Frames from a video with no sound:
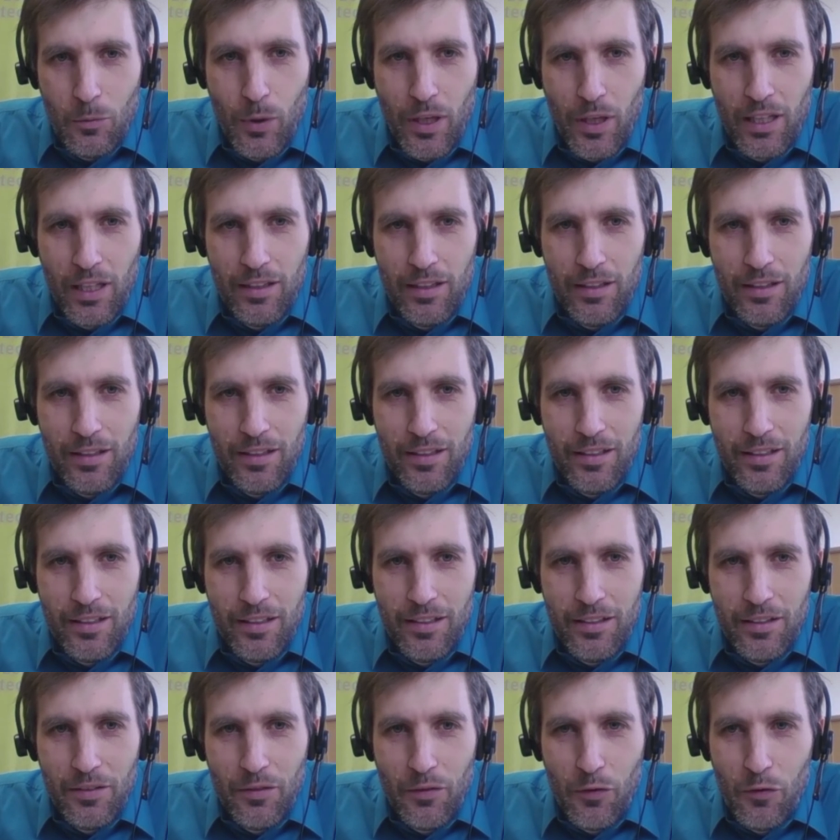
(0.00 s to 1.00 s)
Well,
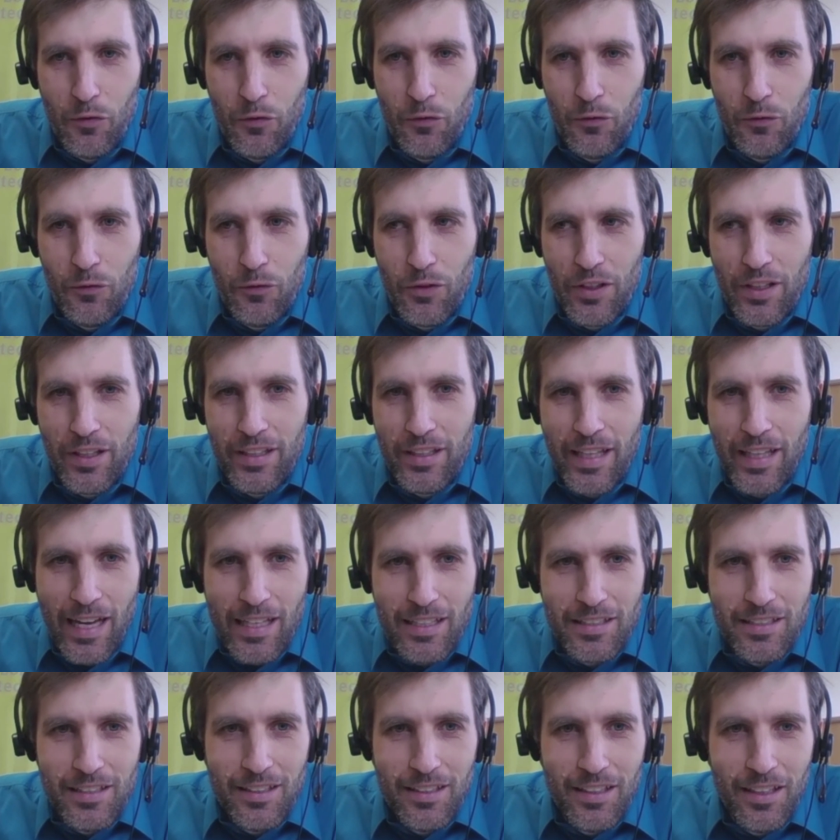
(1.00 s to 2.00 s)

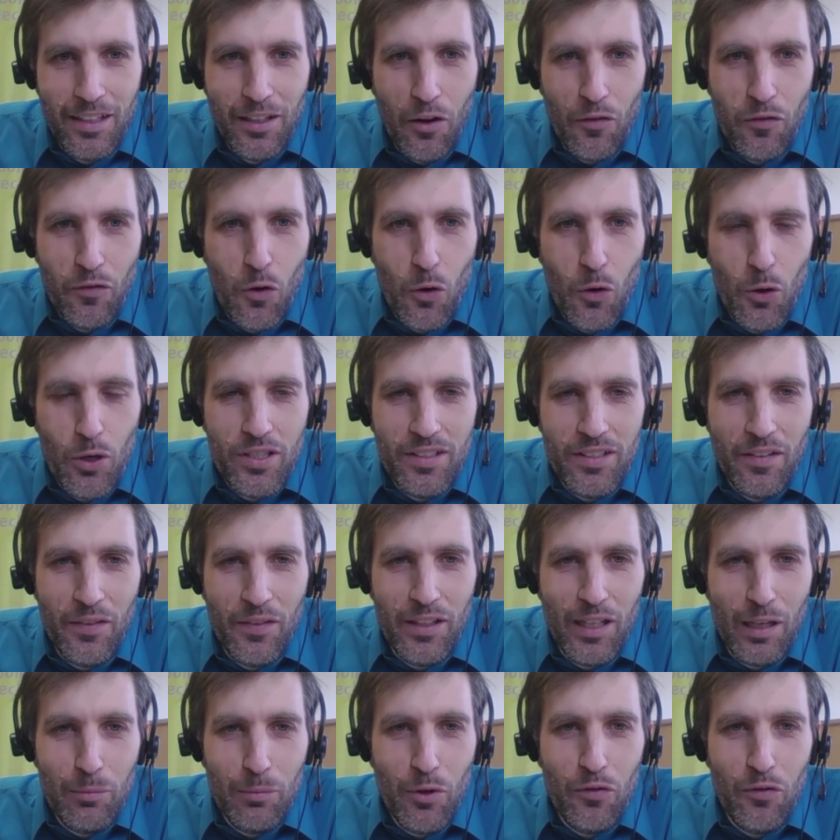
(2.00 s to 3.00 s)
yes, of course,
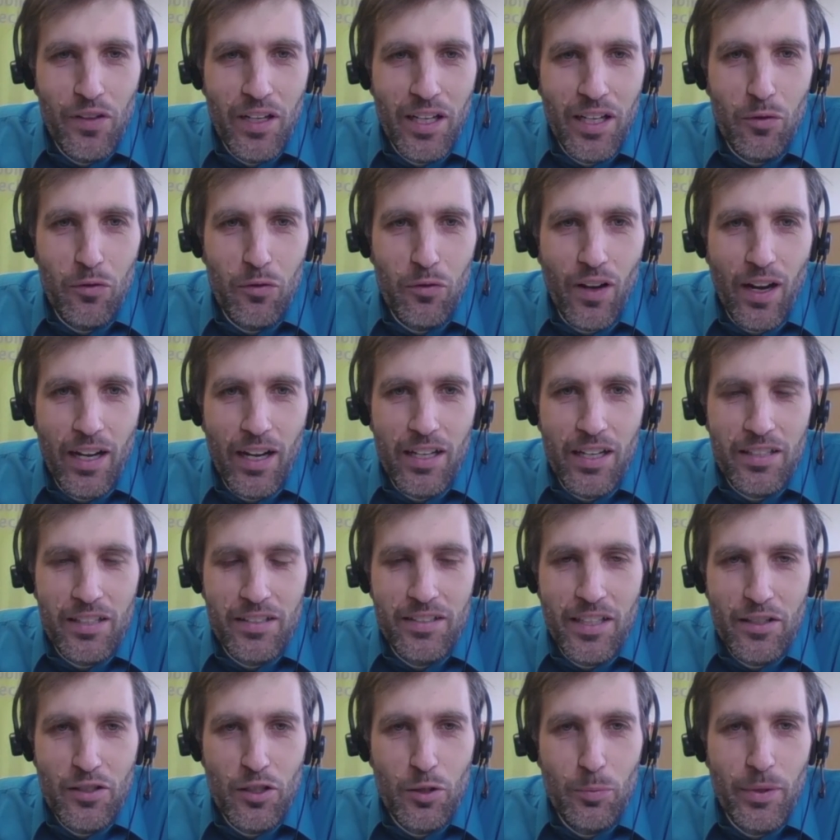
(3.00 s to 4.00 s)
the number of liquefiers
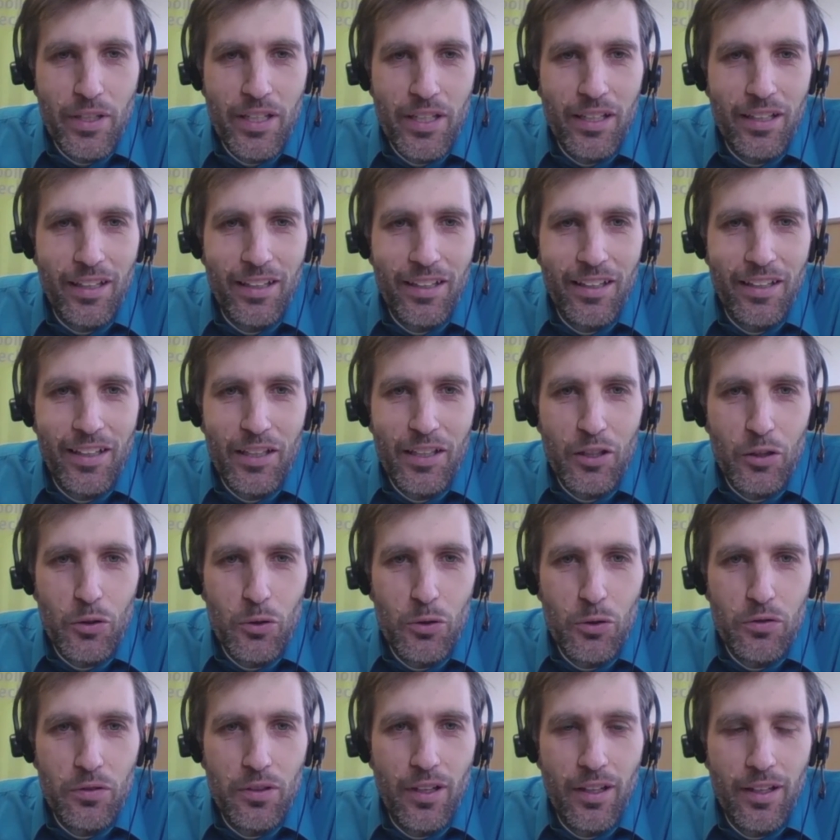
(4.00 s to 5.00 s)
needs to be
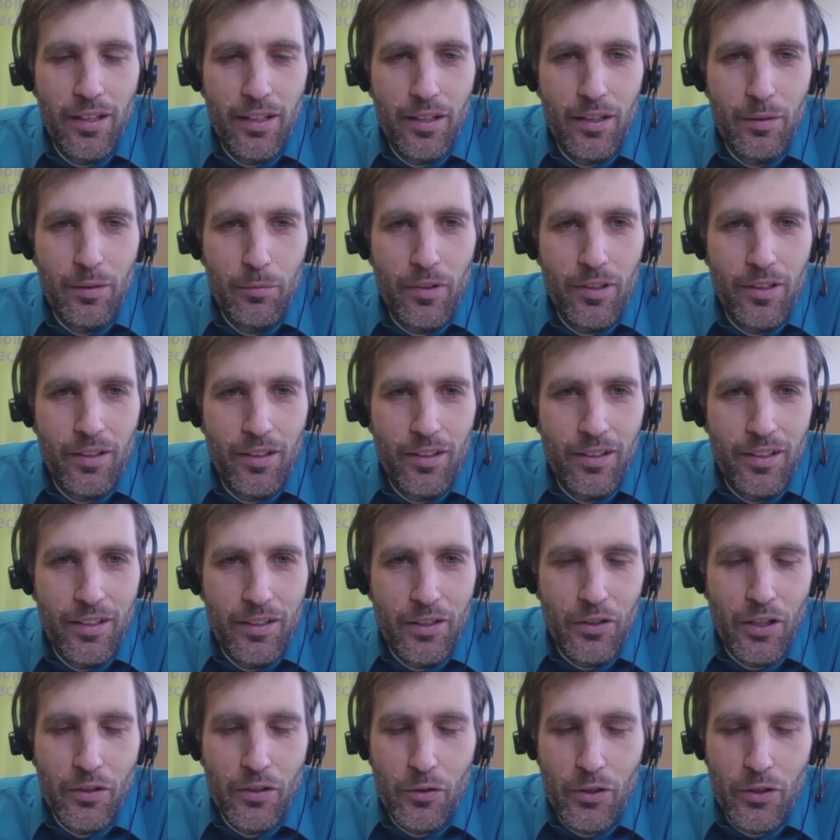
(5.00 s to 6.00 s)

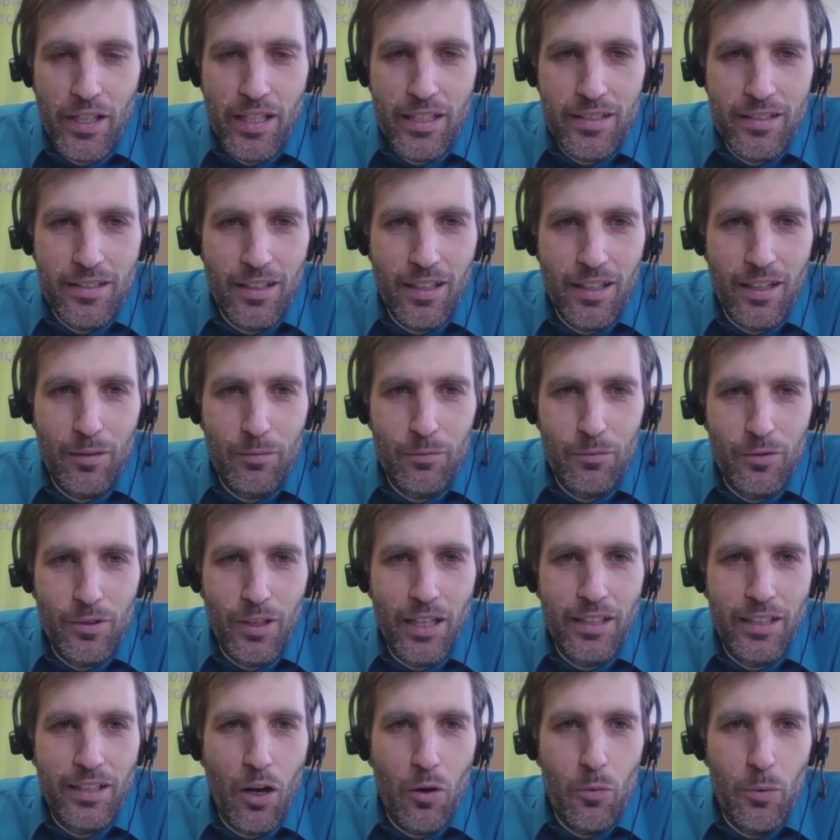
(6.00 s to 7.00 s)
increased.
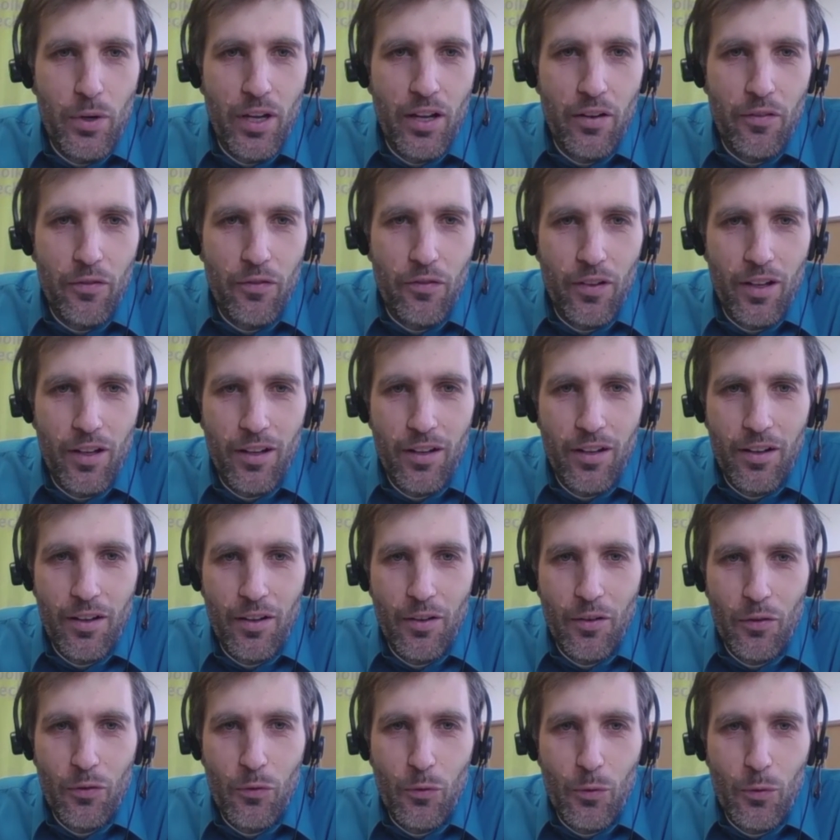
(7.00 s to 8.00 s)
Right now, we have
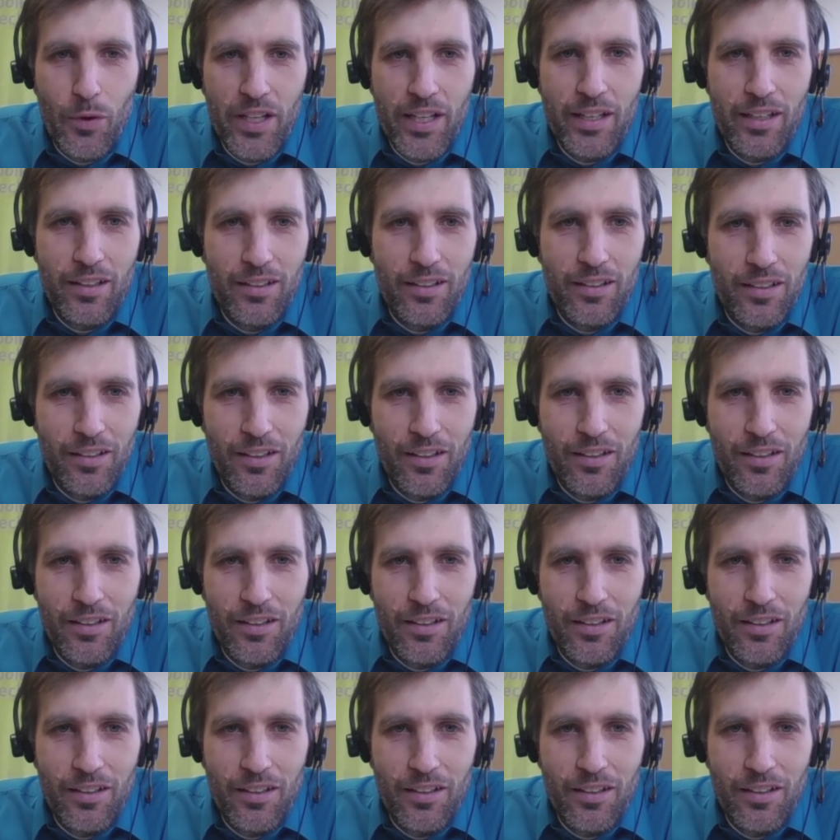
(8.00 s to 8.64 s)
3